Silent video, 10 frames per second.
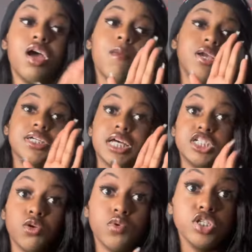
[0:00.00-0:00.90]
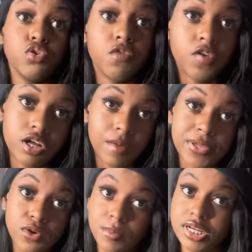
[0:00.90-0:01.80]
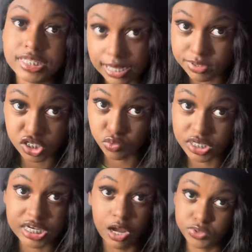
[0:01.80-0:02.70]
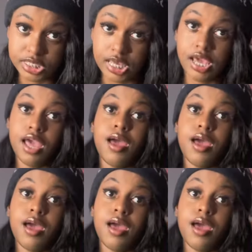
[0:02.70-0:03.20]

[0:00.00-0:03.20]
because that shit will eat you the fuck up and you'll be in the same situation I was in.